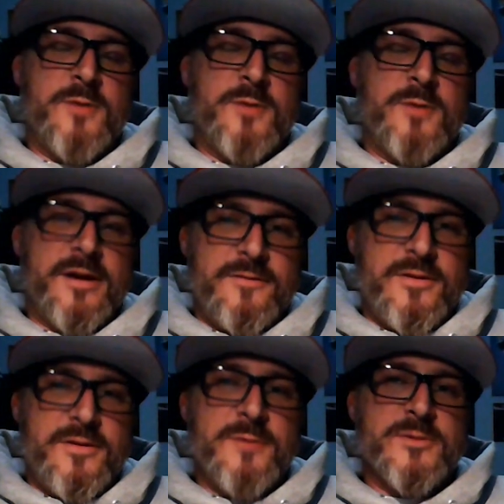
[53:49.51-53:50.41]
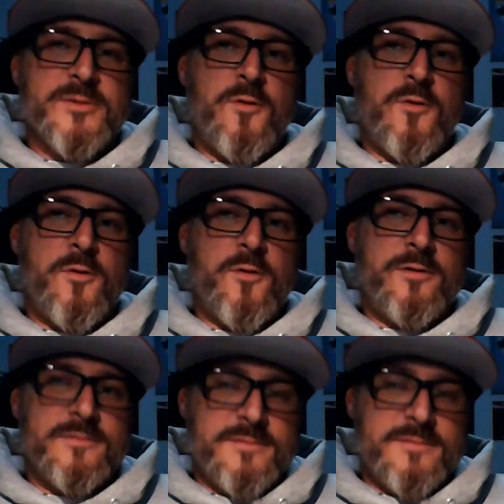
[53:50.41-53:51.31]
and what everything was for,
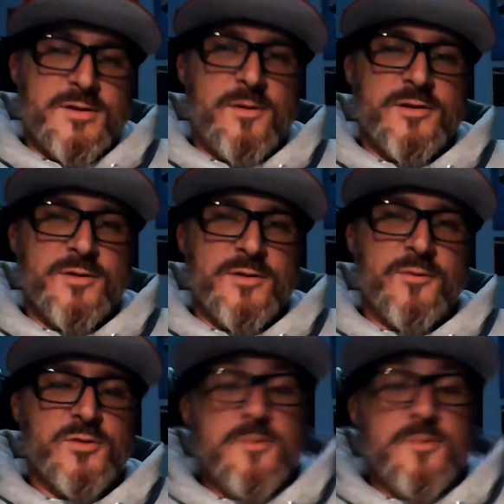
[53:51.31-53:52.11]
and so on and so forth.